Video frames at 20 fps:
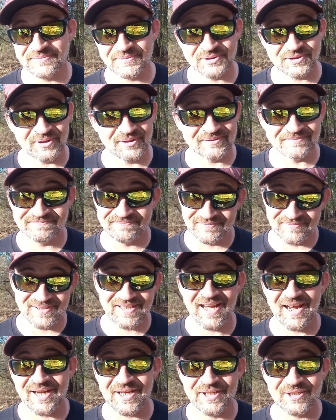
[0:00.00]
So,
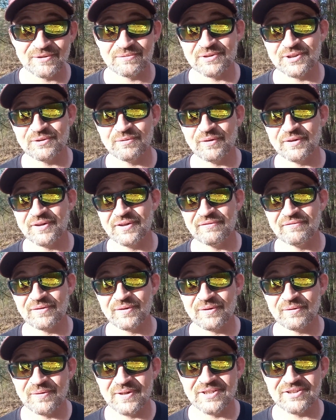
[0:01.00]
yeah, it's restricted
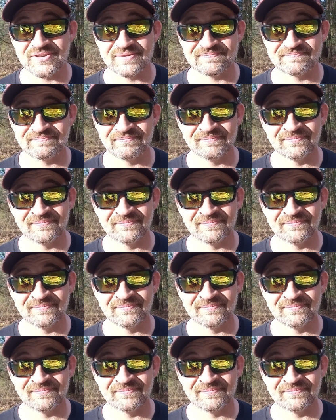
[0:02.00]
for a reason.